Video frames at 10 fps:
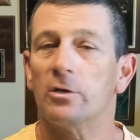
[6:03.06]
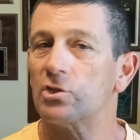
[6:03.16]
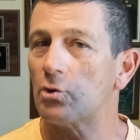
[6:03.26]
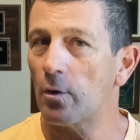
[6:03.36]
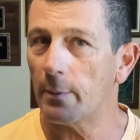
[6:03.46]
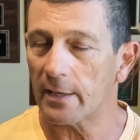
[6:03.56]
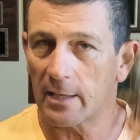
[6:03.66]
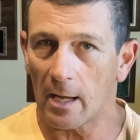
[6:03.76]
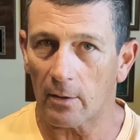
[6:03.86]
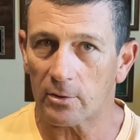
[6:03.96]
an assortment of
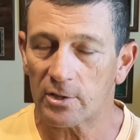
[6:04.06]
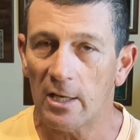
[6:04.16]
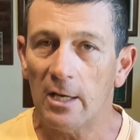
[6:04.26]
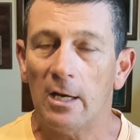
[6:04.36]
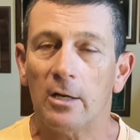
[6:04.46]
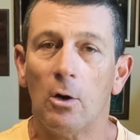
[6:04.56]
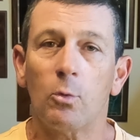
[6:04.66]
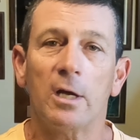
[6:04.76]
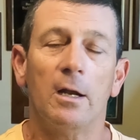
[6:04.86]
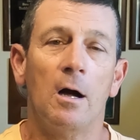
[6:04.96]
colors.
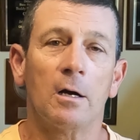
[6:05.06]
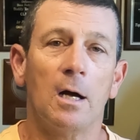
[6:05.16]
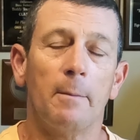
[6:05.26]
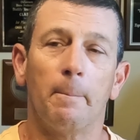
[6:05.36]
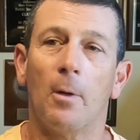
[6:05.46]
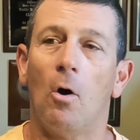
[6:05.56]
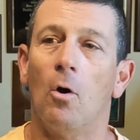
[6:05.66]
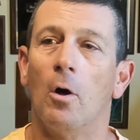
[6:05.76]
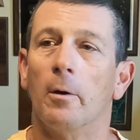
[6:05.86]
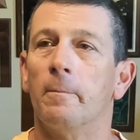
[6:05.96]
Don't get hung up
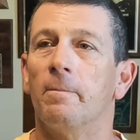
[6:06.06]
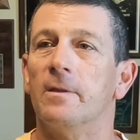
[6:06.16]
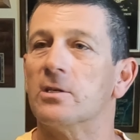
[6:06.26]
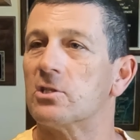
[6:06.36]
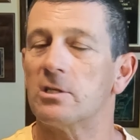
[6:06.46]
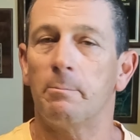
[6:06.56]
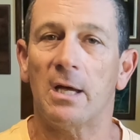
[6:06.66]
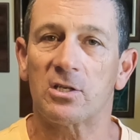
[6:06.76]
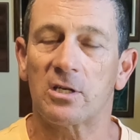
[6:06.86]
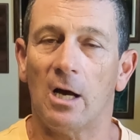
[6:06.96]
on this is the
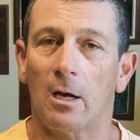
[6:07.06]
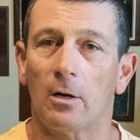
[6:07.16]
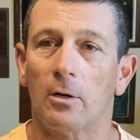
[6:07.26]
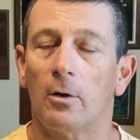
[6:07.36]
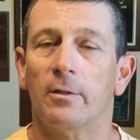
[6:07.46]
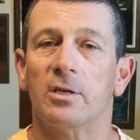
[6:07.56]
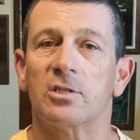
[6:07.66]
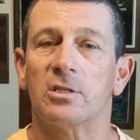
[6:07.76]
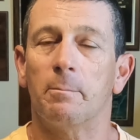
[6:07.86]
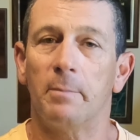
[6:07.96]
best color or this
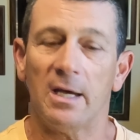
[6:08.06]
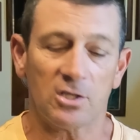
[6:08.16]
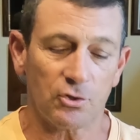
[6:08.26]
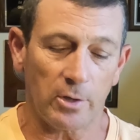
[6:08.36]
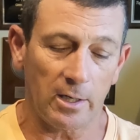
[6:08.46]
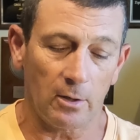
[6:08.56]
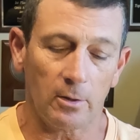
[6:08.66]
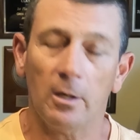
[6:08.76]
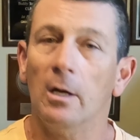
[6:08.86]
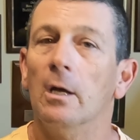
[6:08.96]
is the best
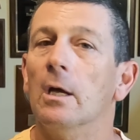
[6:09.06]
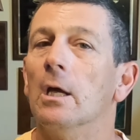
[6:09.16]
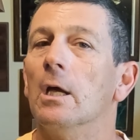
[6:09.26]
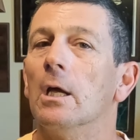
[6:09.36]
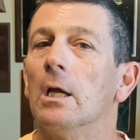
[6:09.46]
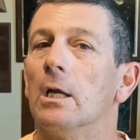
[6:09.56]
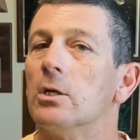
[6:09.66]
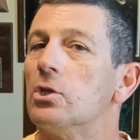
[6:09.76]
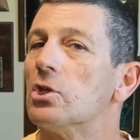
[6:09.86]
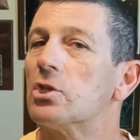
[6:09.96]
trailer.
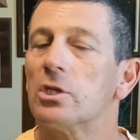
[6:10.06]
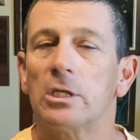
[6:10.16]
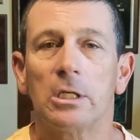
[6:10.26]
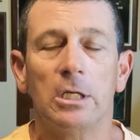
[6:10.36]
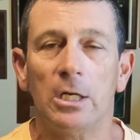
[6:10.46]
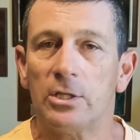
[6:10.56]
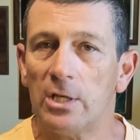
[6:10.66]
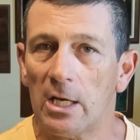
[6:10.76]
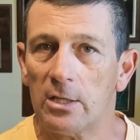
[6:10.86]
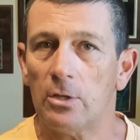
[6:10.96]
Just
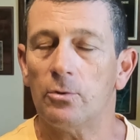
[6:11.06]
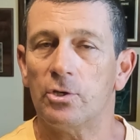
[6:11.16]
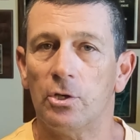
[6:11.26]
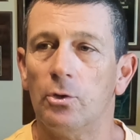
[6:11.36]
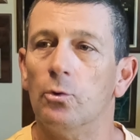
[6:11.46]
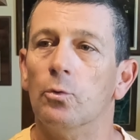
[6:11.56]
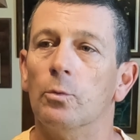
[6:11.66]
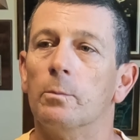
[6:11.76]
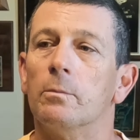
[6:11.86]
continue to